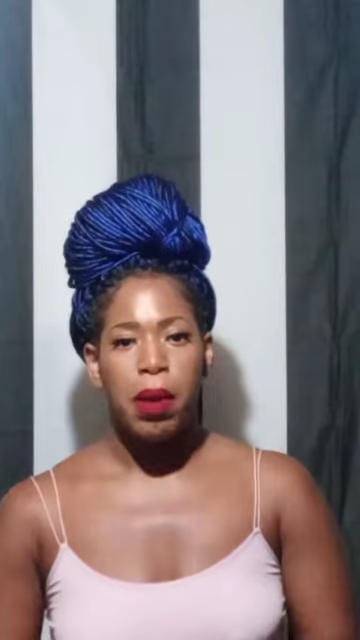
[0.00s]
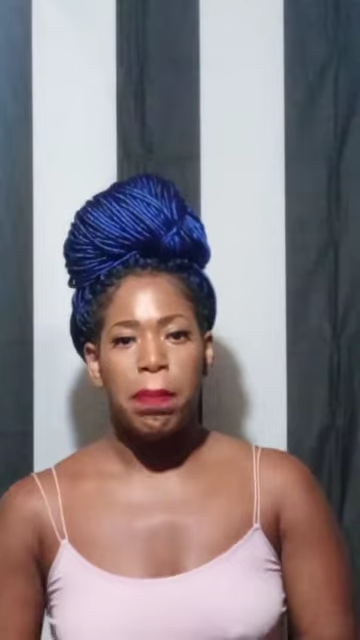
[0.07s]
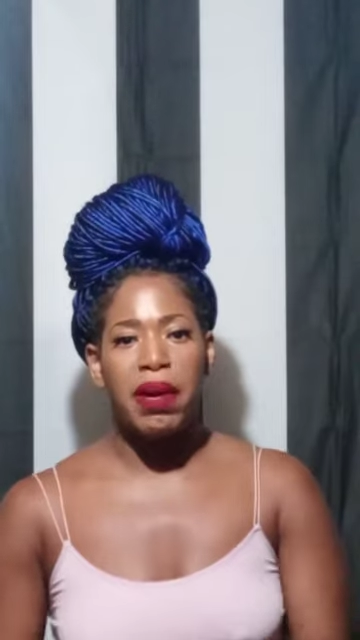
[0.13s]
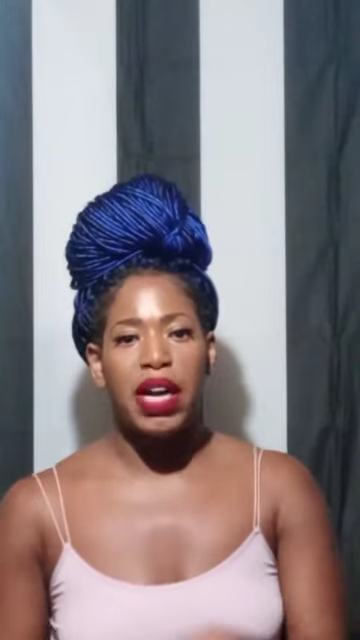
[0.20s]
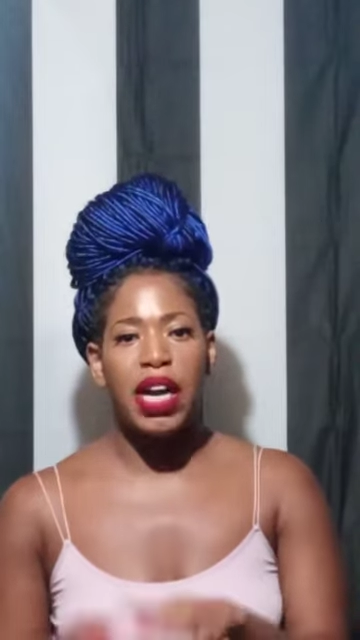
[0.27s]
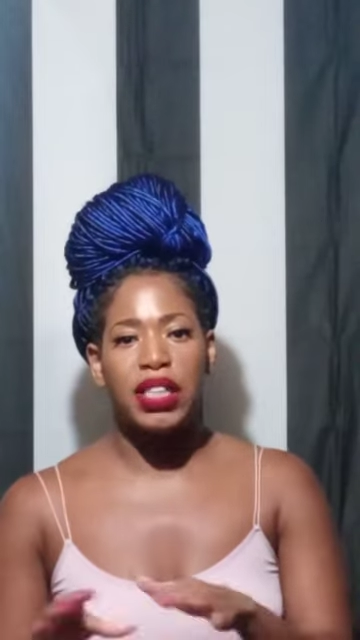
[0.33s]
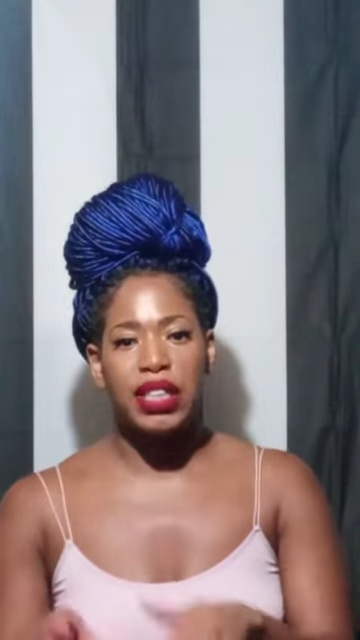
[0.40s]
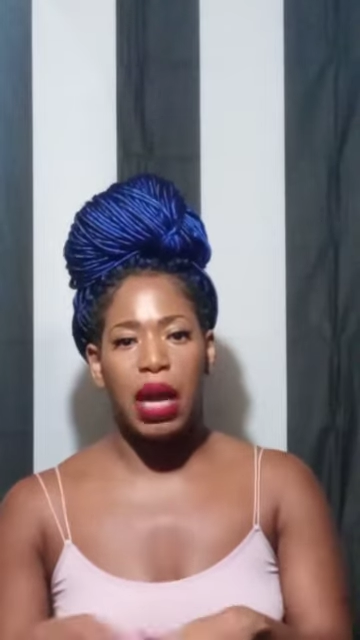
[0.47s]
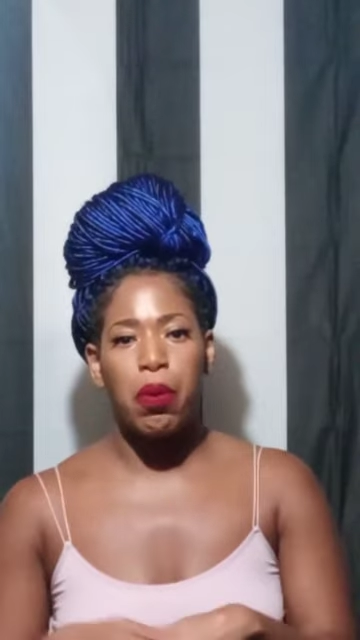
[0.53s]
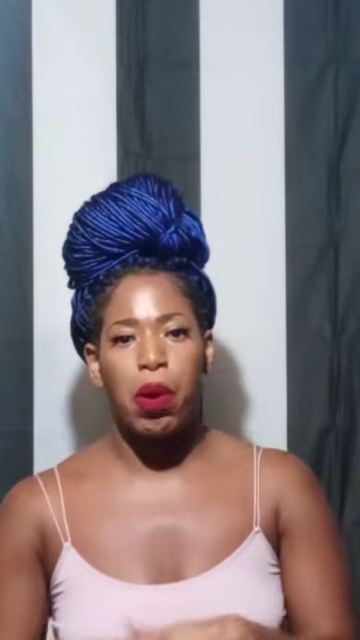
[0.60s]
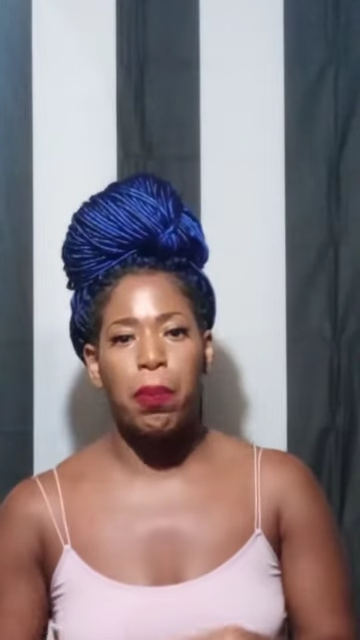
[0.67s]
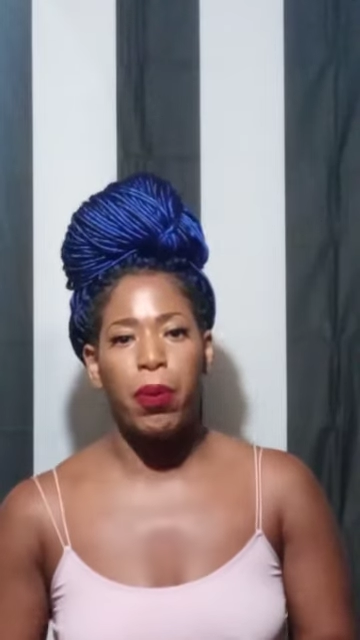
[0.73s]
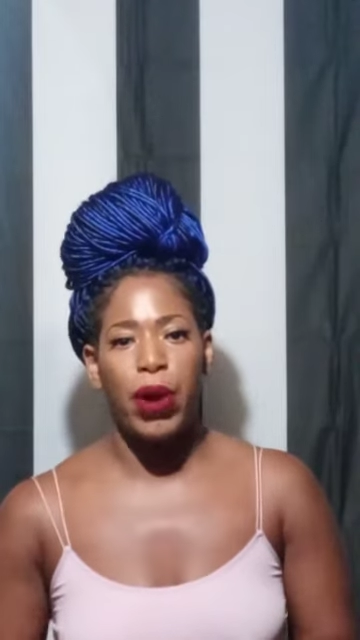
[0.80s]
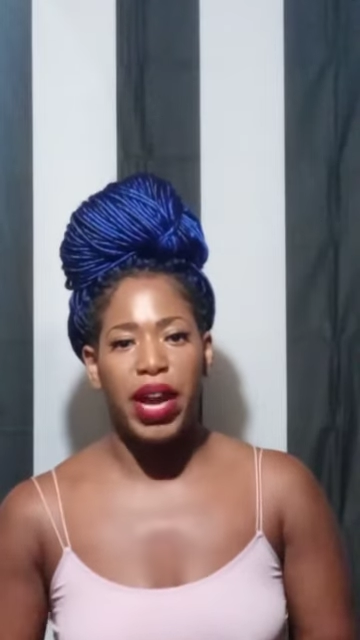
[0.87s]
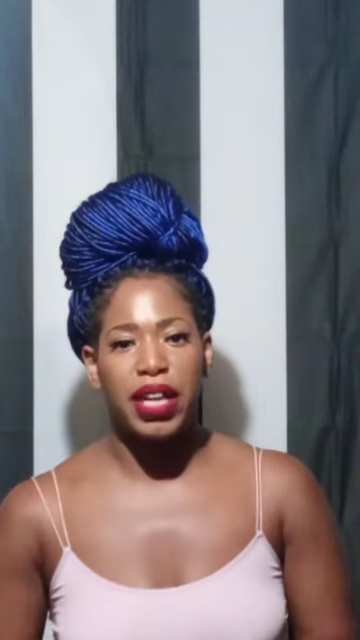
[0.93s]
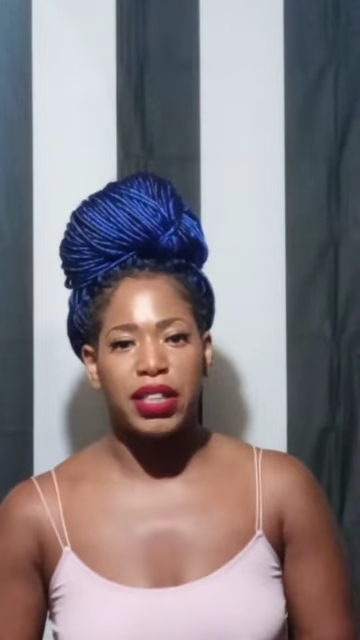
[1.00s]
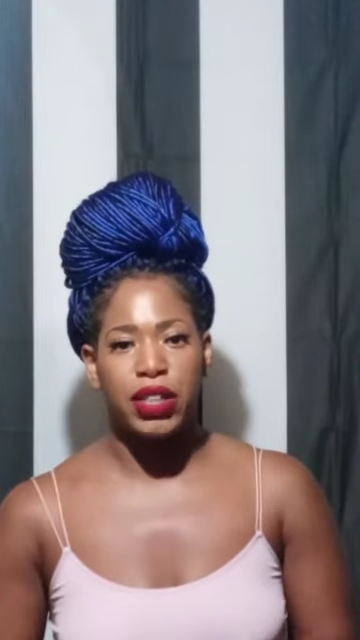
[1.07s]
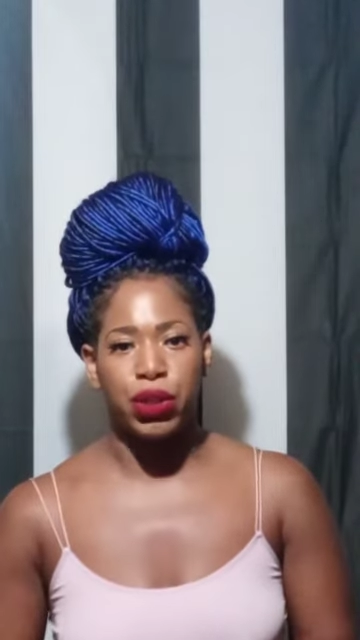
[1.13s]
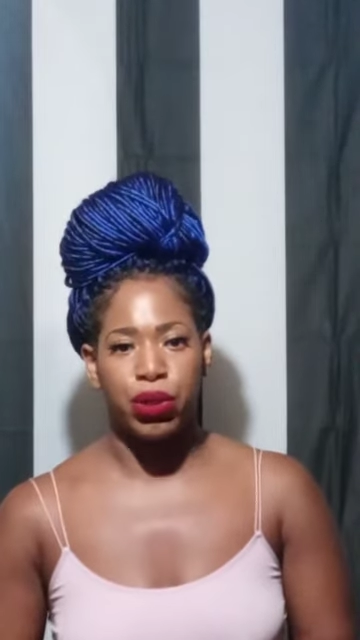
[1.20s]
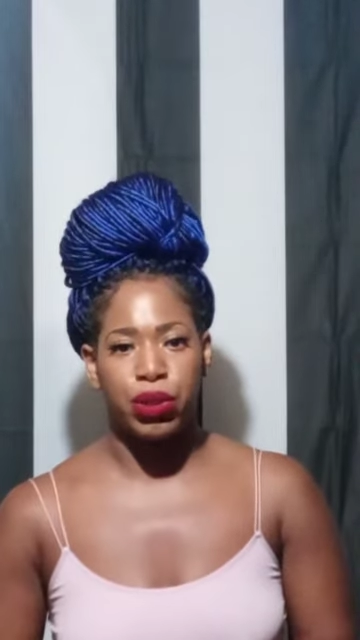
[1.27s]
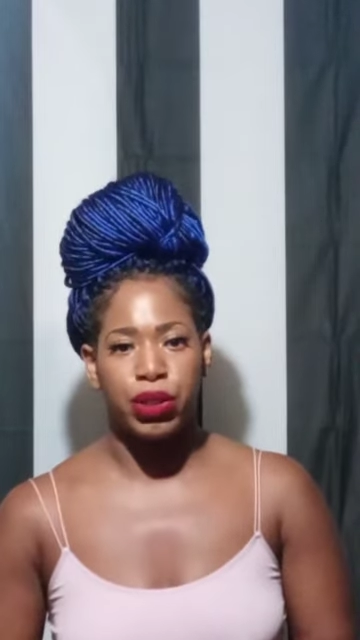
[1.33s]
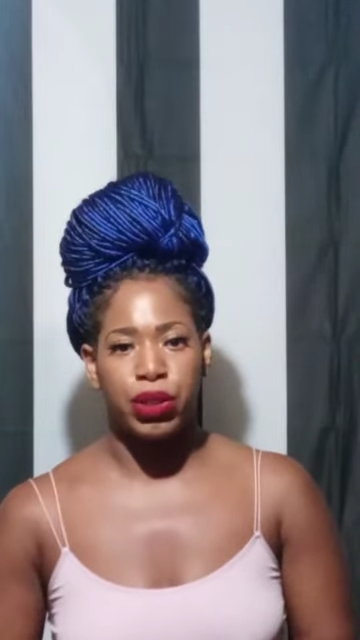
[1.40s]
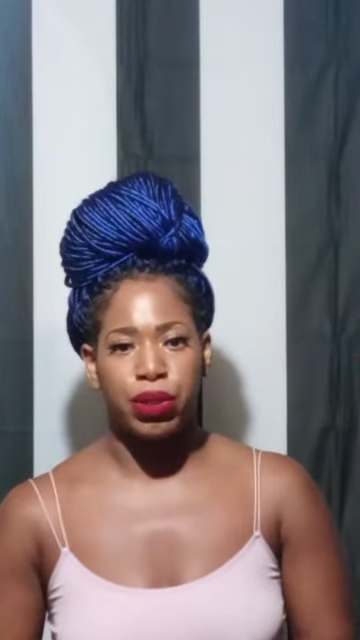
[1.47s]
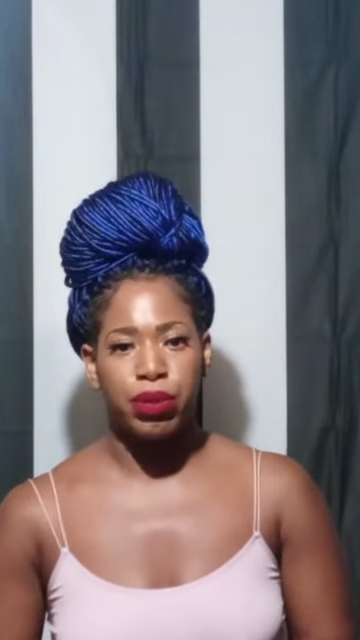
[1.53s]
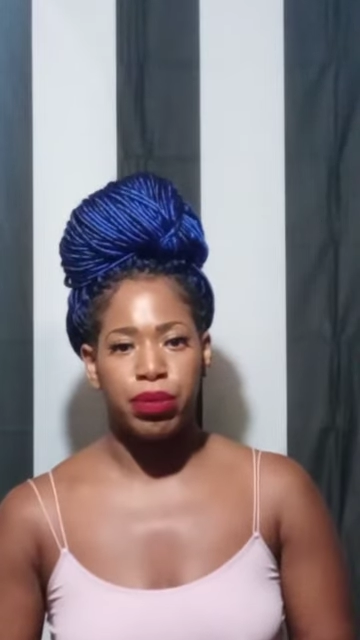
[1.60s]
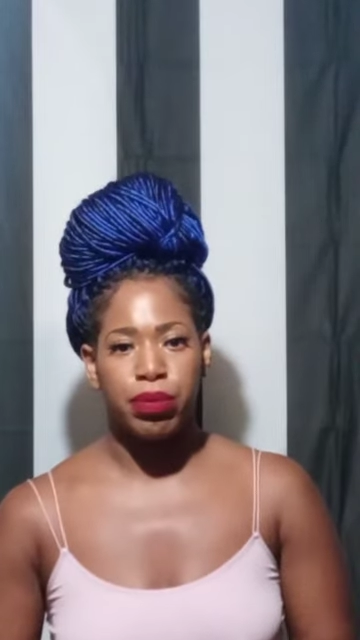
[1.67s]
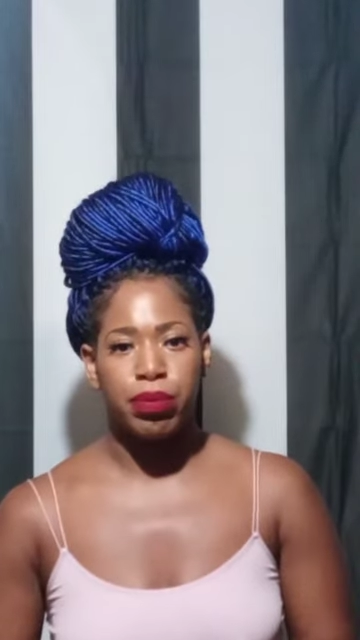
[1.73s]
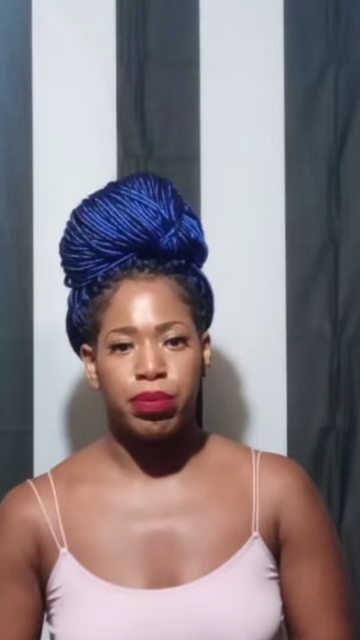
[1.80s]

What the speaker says: because they were predators.